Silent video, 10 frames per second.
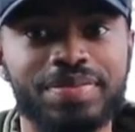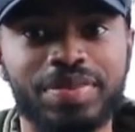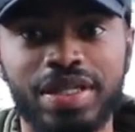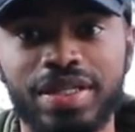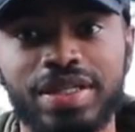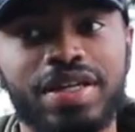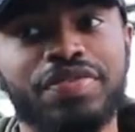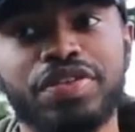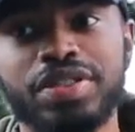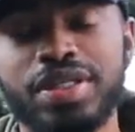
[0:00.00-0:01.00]
But
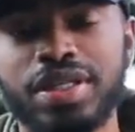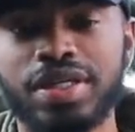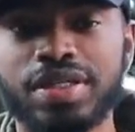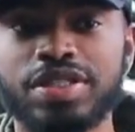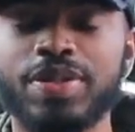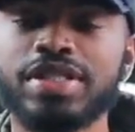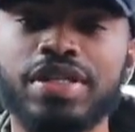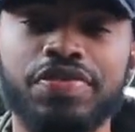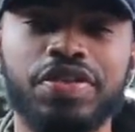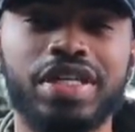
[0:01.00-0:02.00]
if you're young, especially
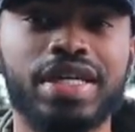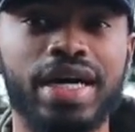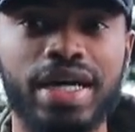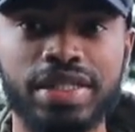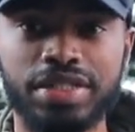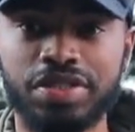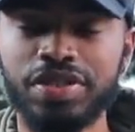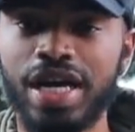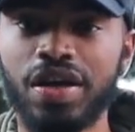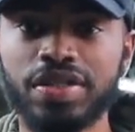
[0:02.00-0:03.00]
if you're in college and you
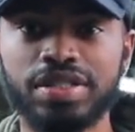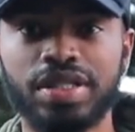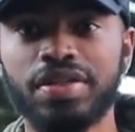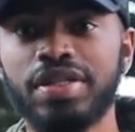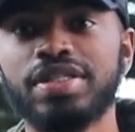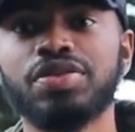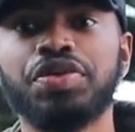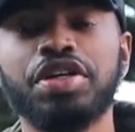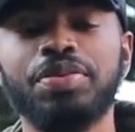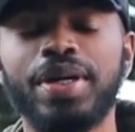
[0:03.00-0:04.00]
got all these other things to
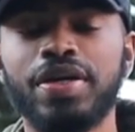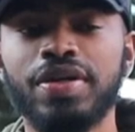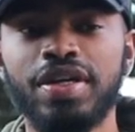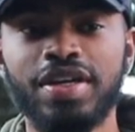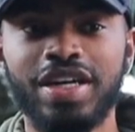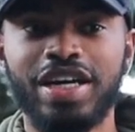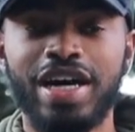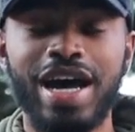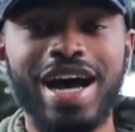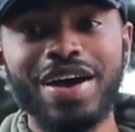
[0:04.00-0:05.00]
worry about,
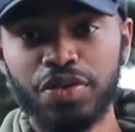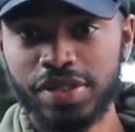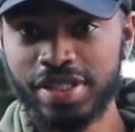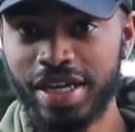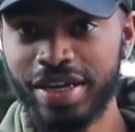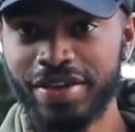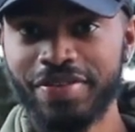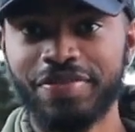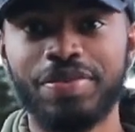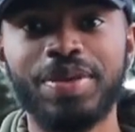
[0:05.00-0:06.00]
I would say,
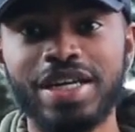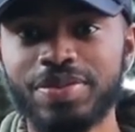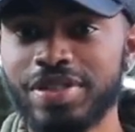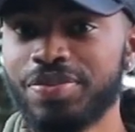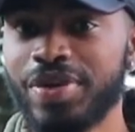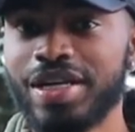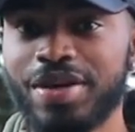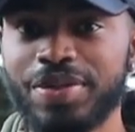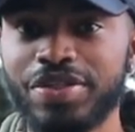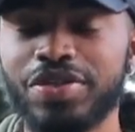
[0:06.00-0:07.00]
from my experience, it might
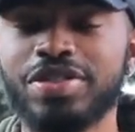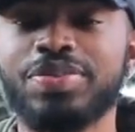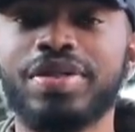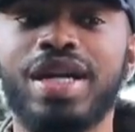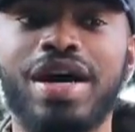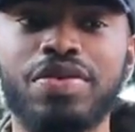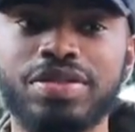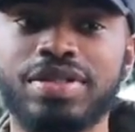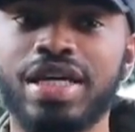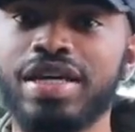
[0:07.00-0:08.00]
not be yours, but I
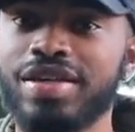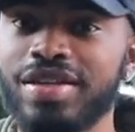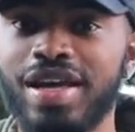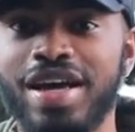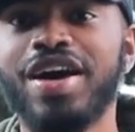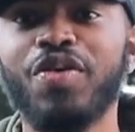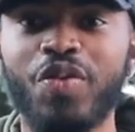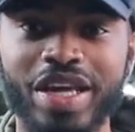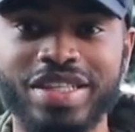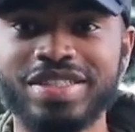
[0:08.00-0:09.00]
would say I'll
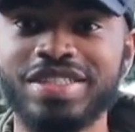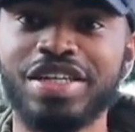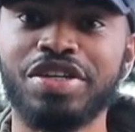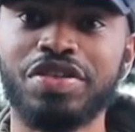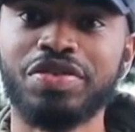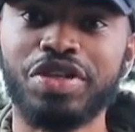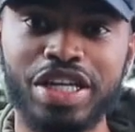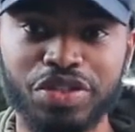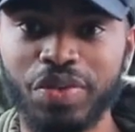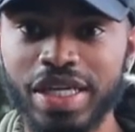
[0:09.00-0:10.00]
wait until
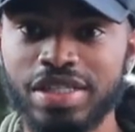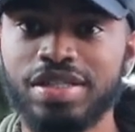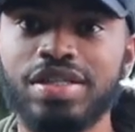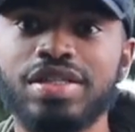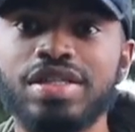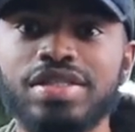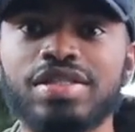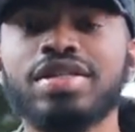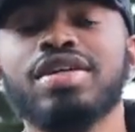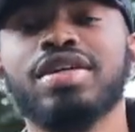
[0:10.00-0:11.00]
graduation at least
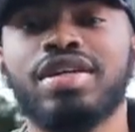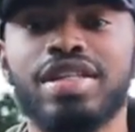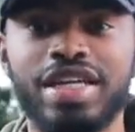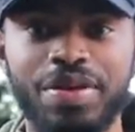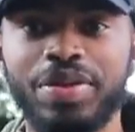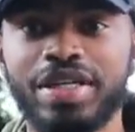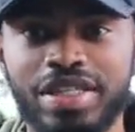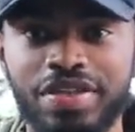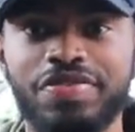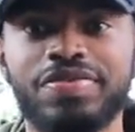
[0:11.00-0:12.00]
and let that be a
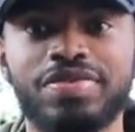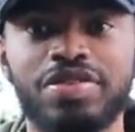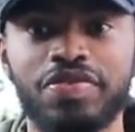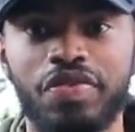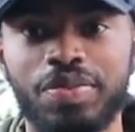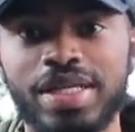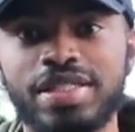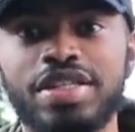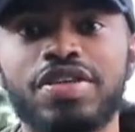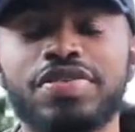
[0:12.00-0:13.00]
gift for
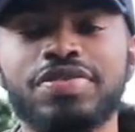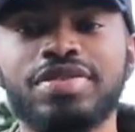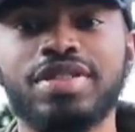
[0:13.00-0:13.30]
myself.